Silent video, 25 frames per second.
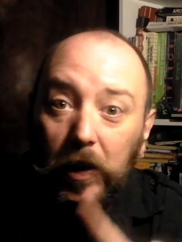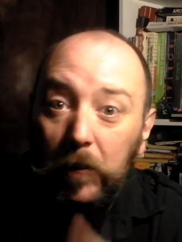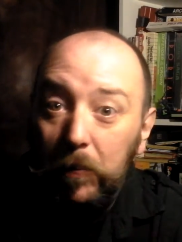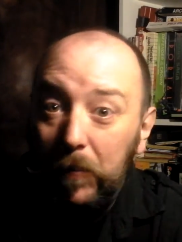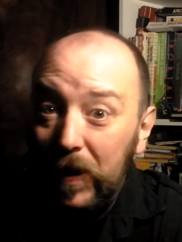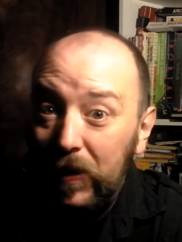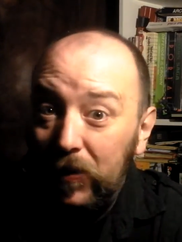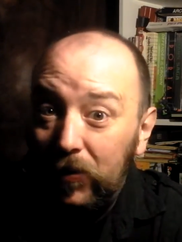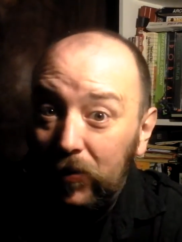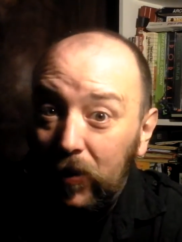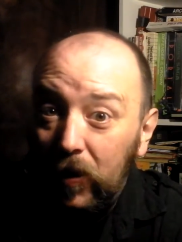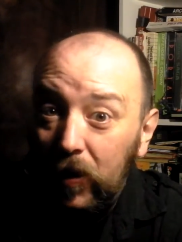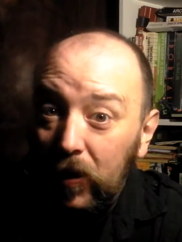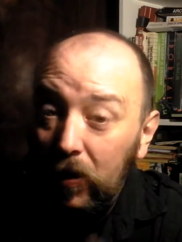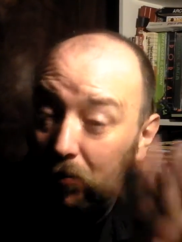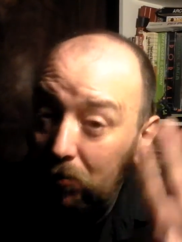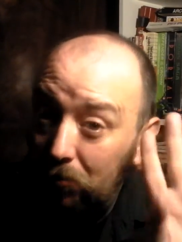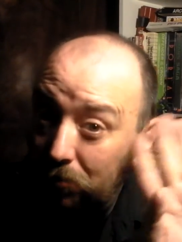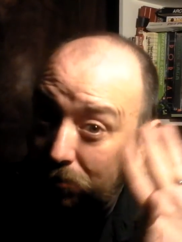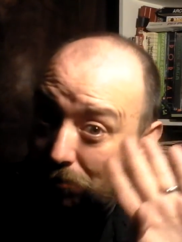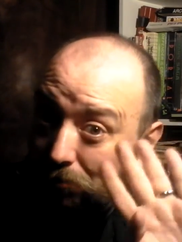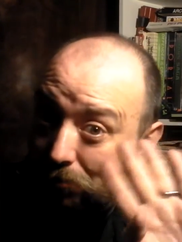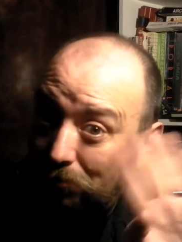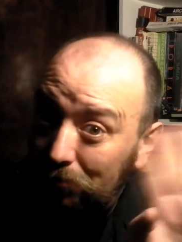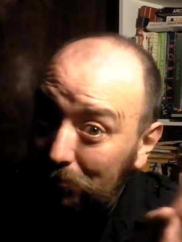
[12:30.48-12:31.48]
Minsky,
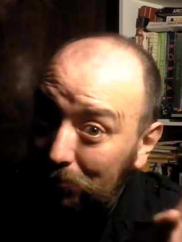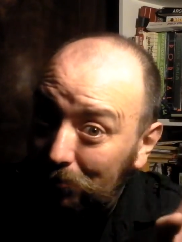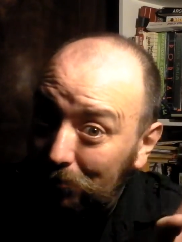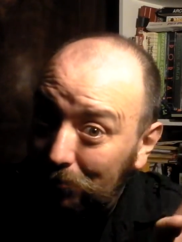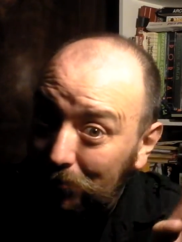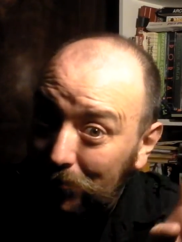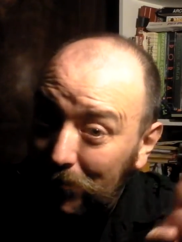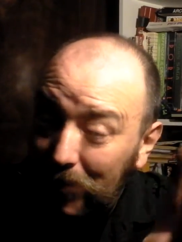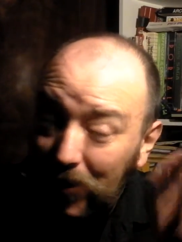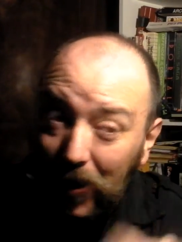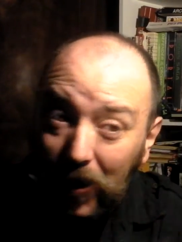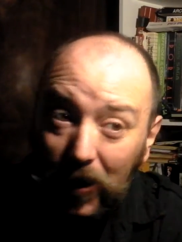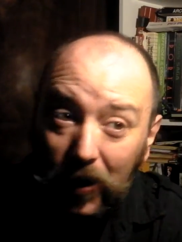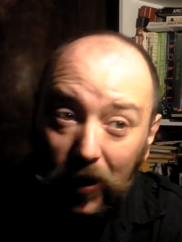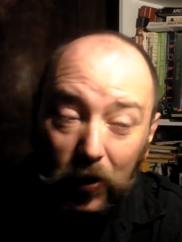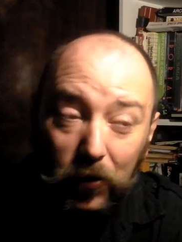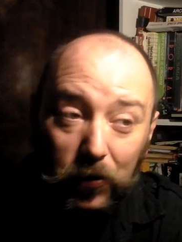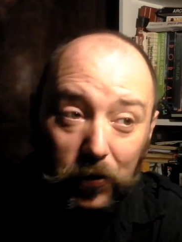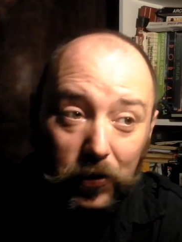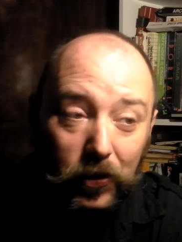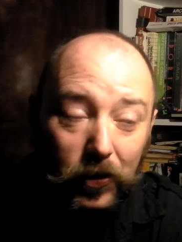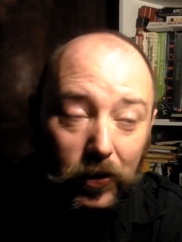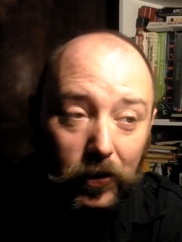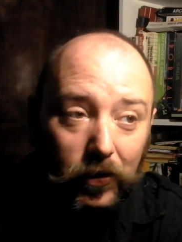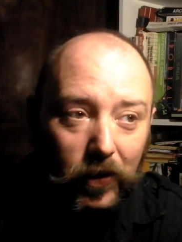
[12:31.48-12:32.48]
hello
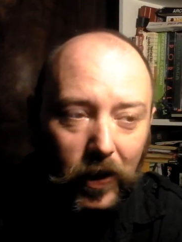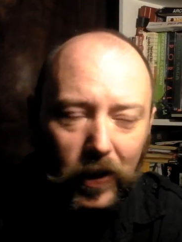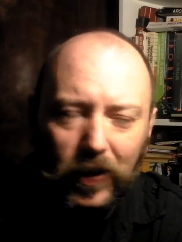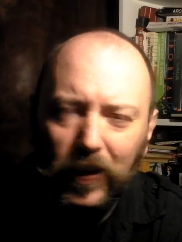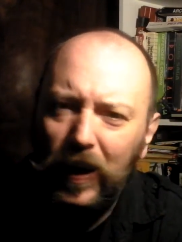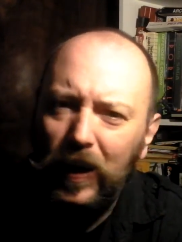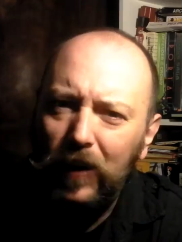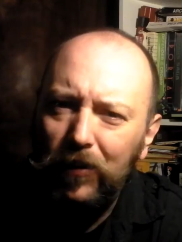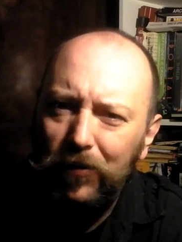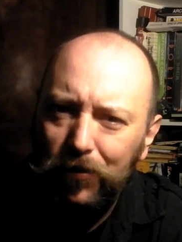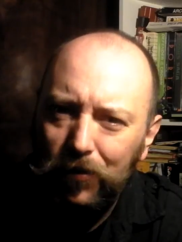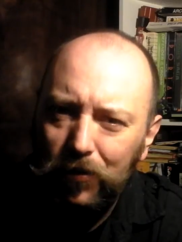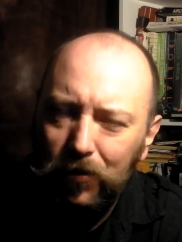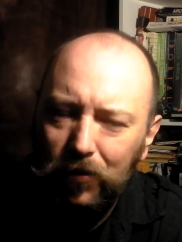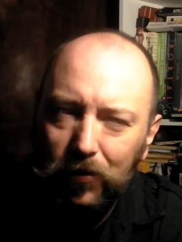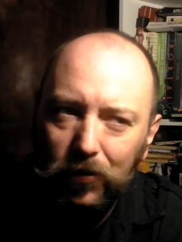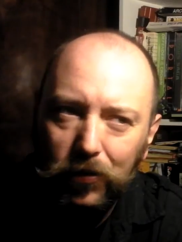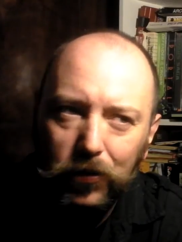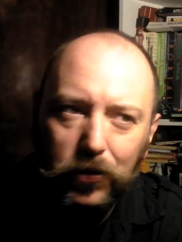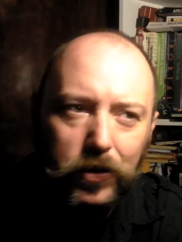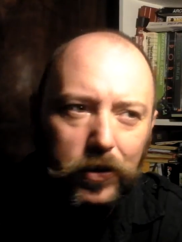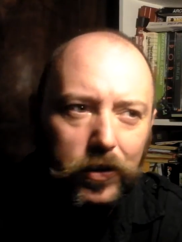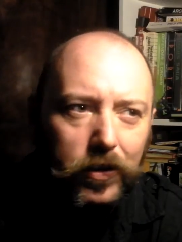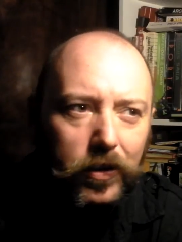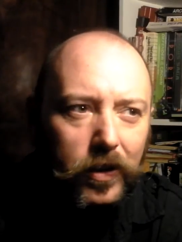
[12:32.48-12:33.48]
sir, and Ashens,